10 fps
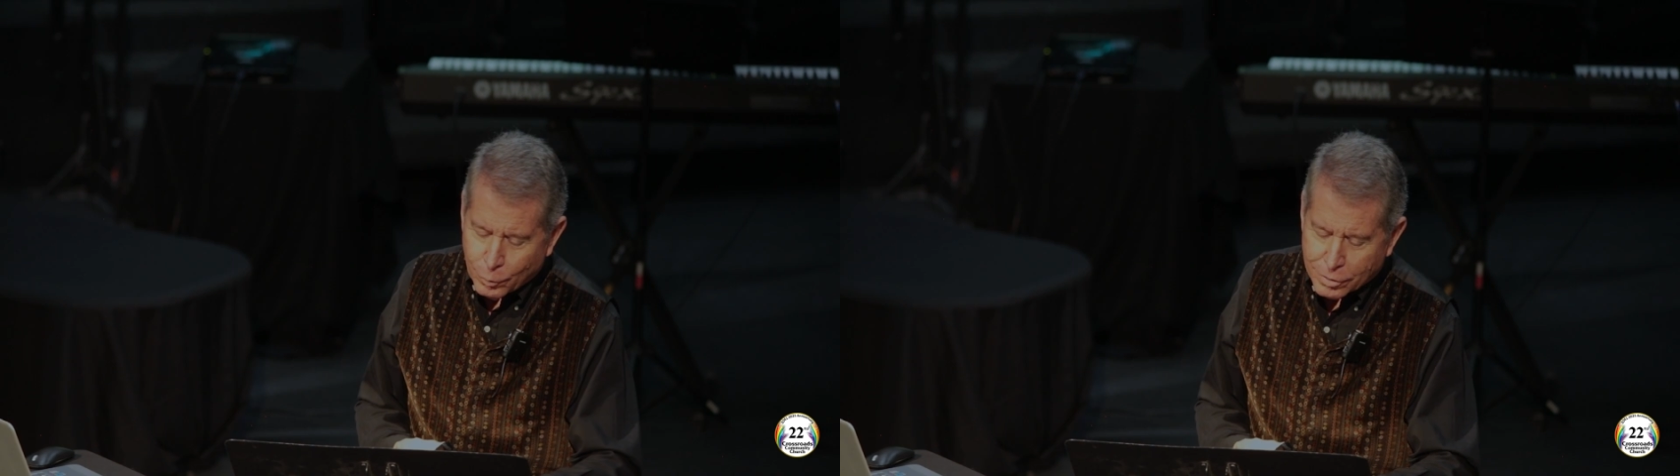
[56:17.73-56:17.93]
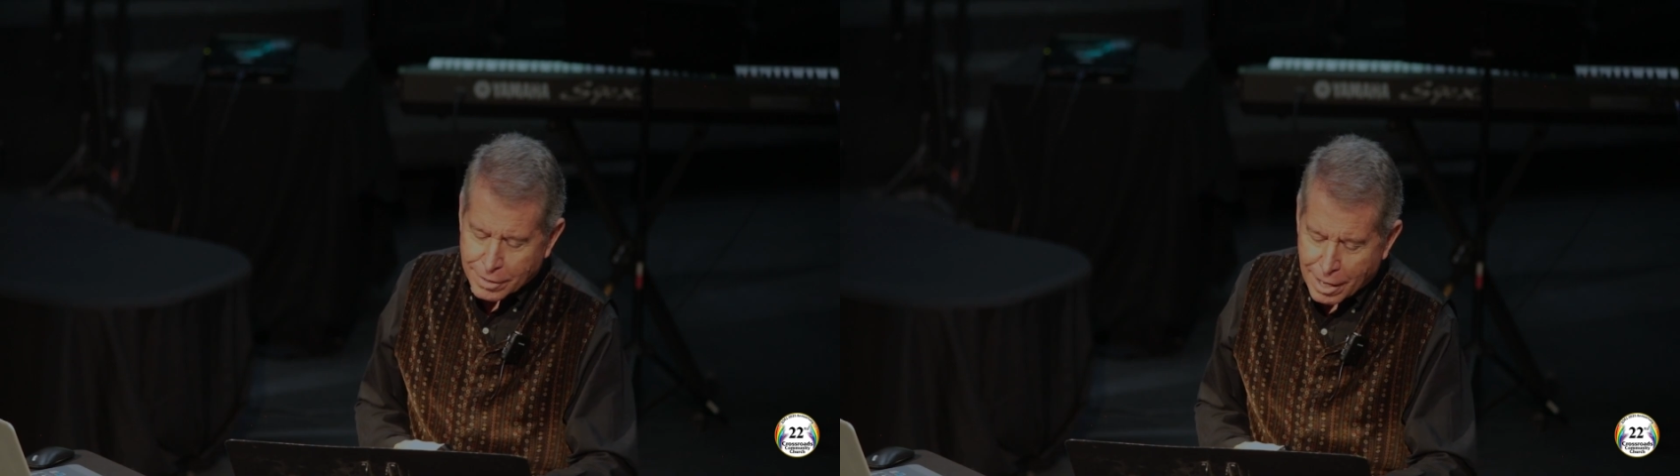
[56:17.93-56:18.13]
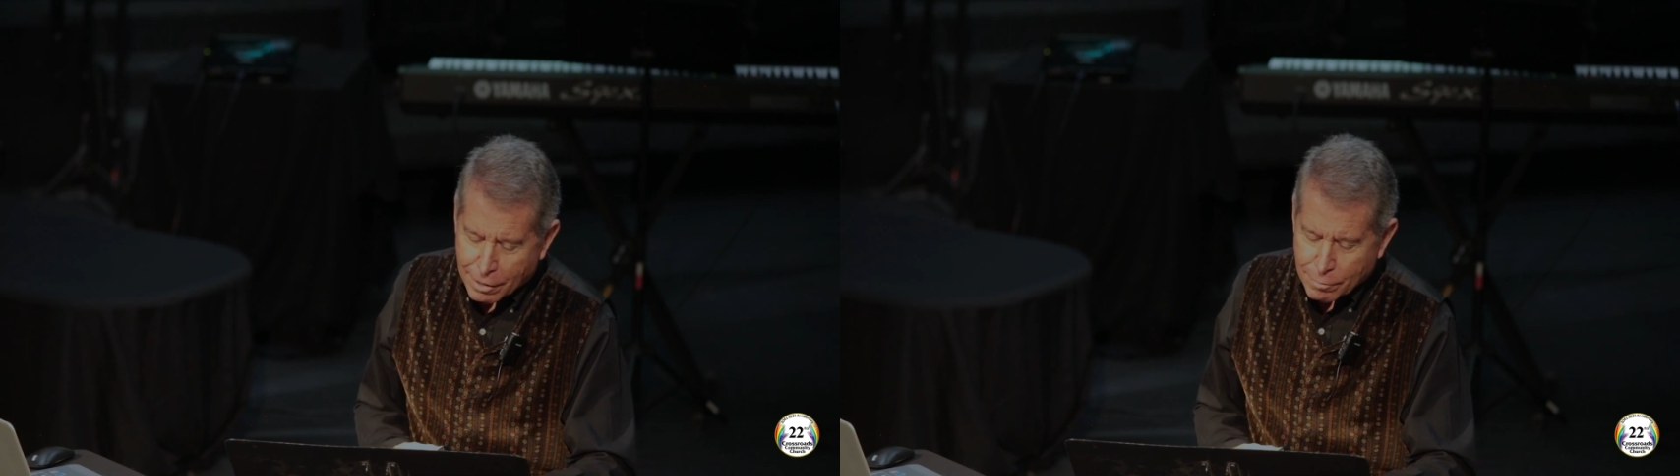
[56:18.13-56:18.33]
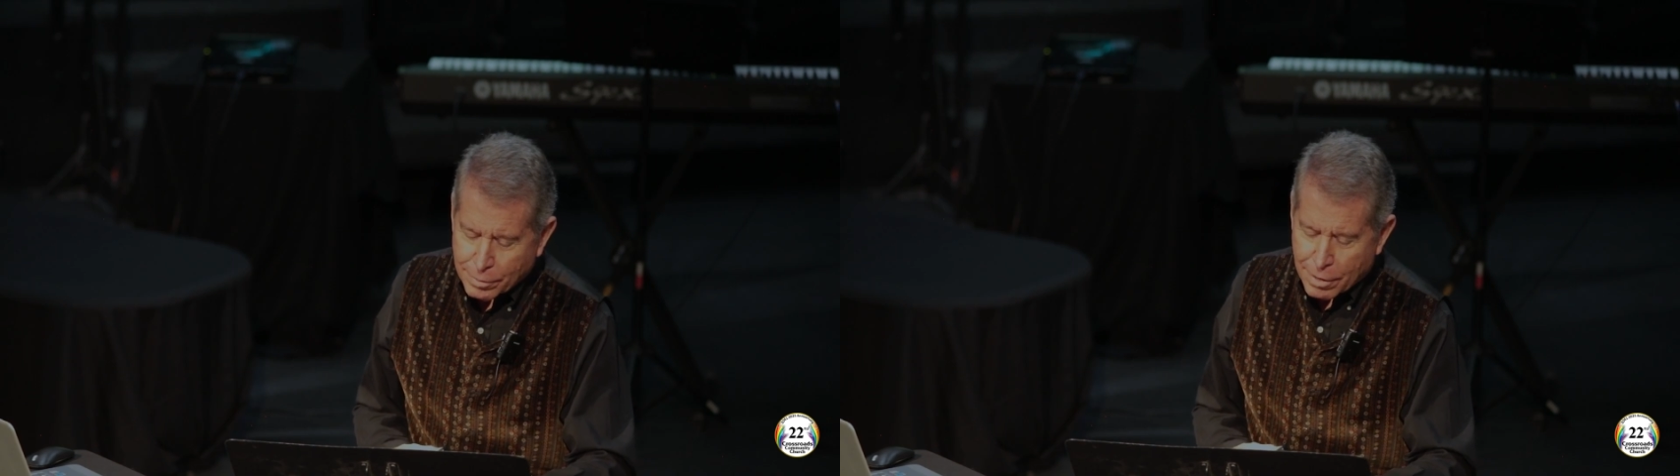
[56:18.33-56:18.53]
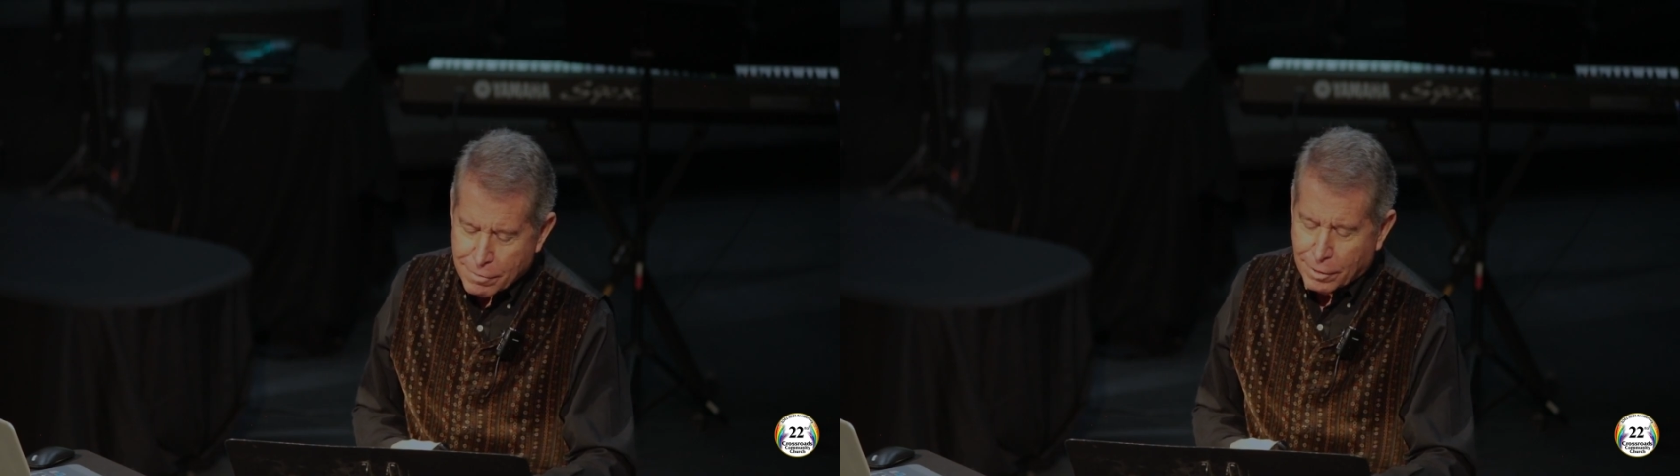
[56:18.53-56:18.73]
with God's
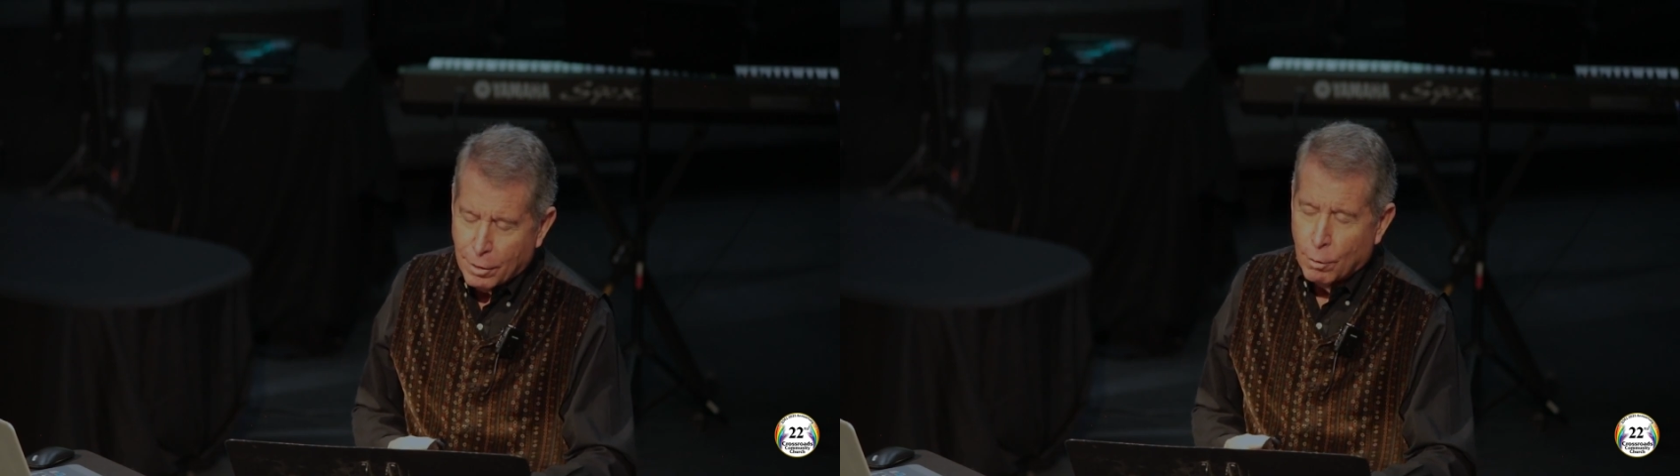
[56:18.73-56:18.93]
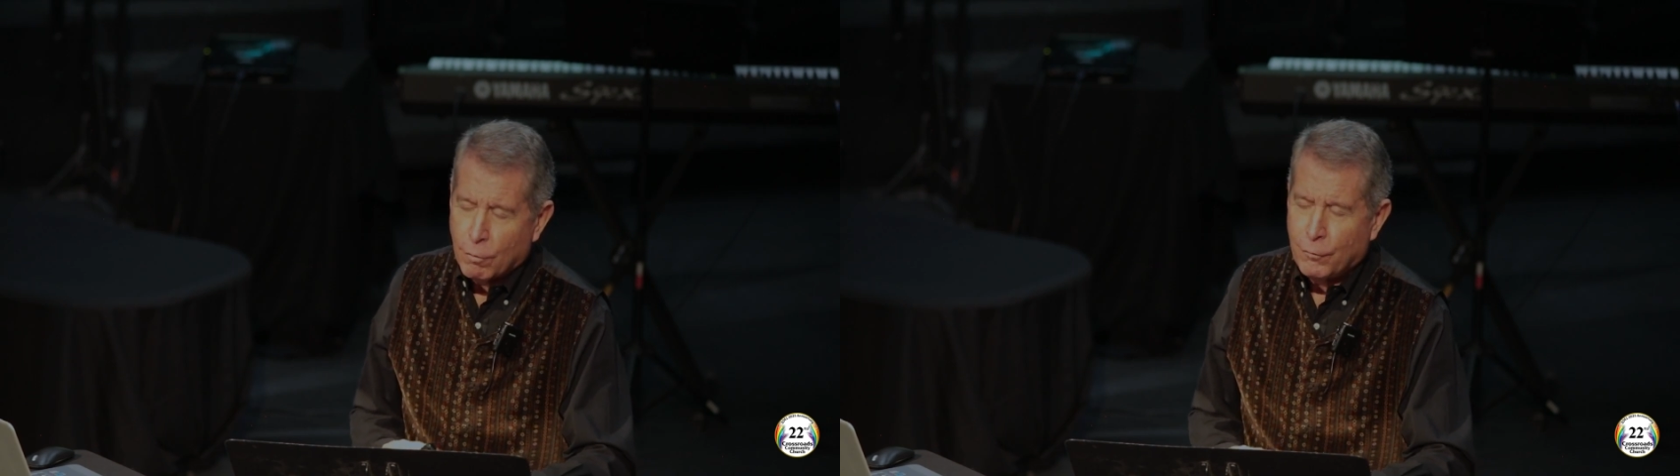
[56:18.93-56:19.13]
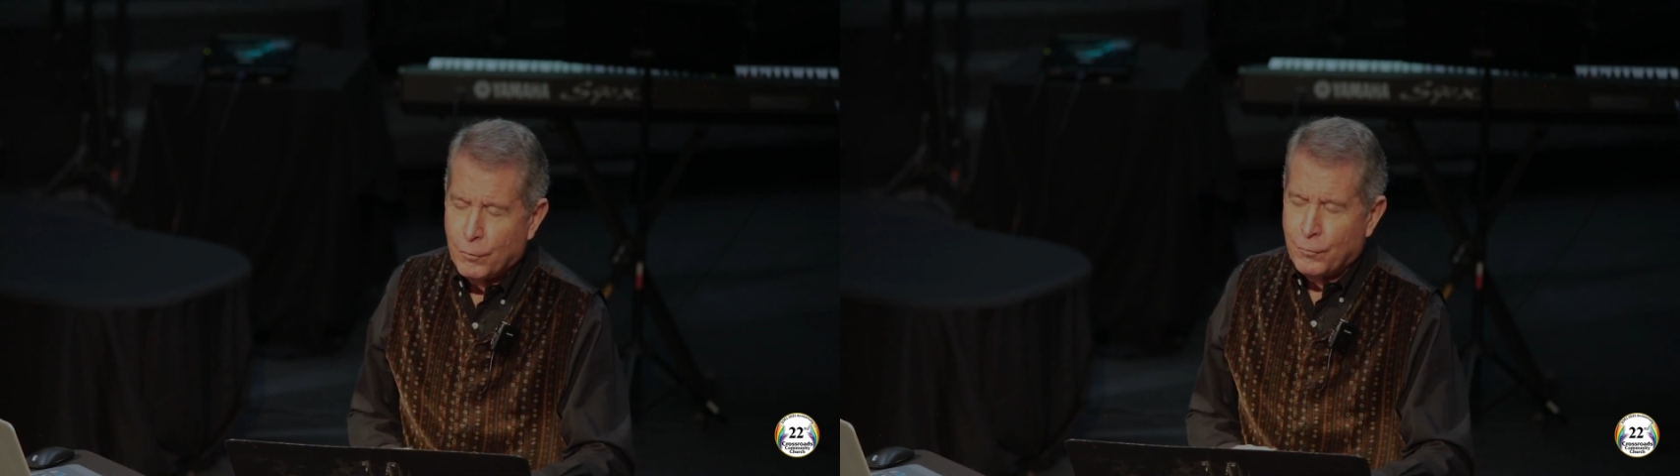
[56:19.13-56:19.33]
blessing goes